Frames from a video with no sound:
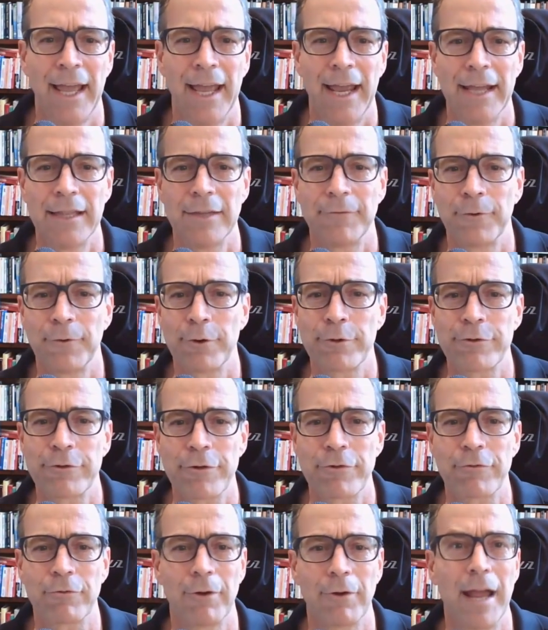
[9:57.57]
And the first
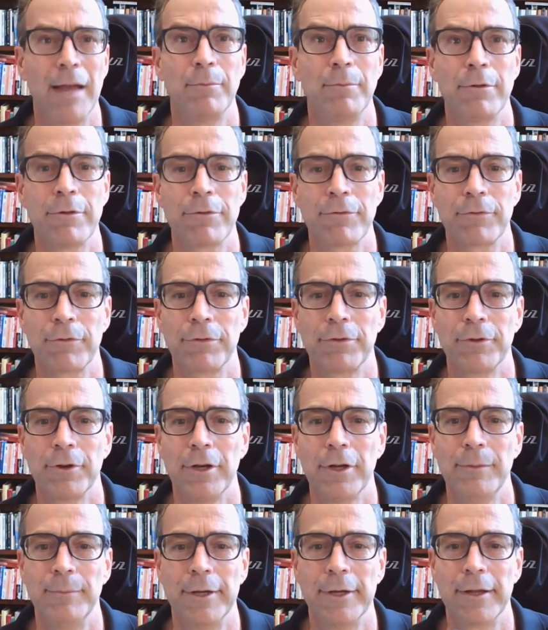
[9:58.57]
just rambles for
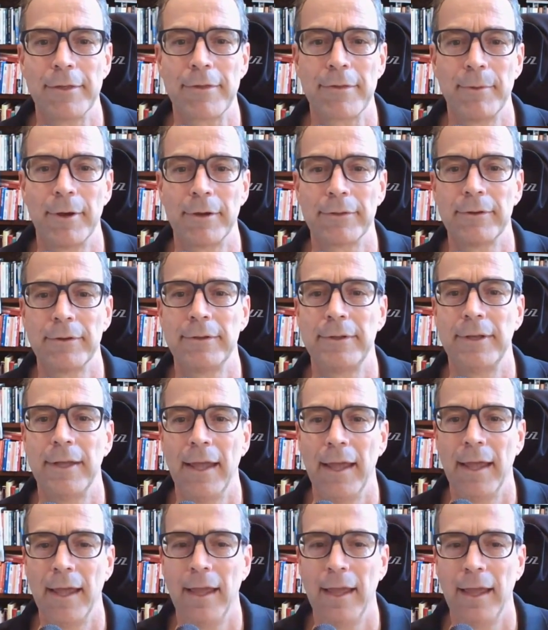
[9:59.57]
30 minutes about their
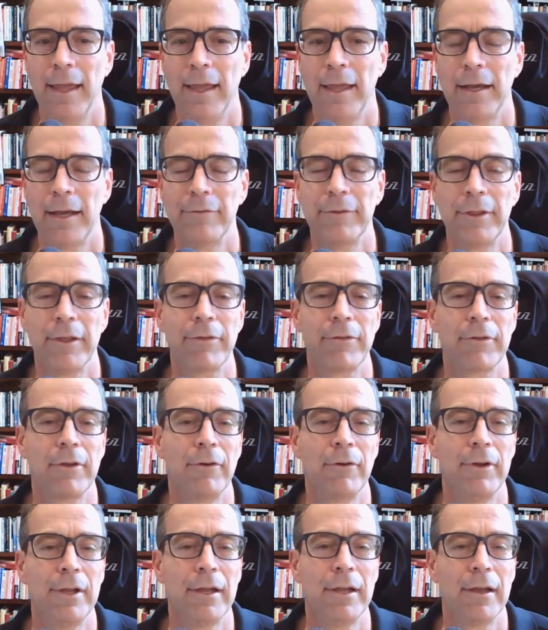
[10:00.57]
day and everything that's
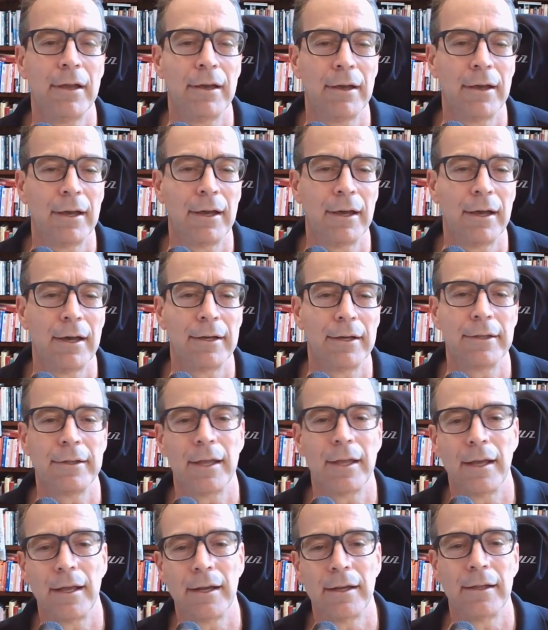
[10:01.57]
going on
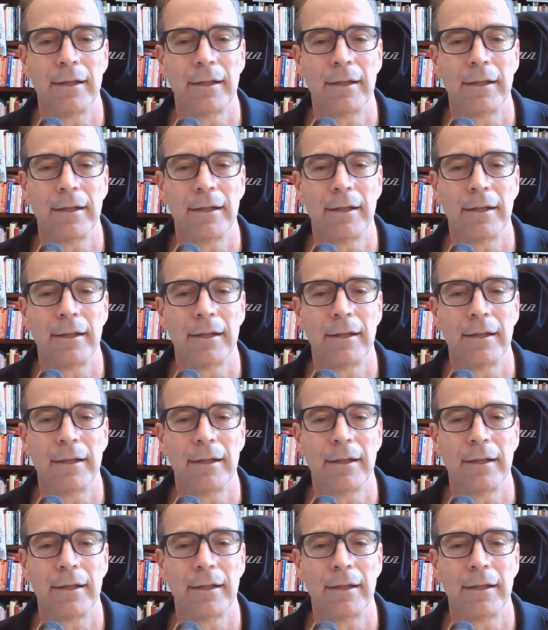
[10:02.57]
and on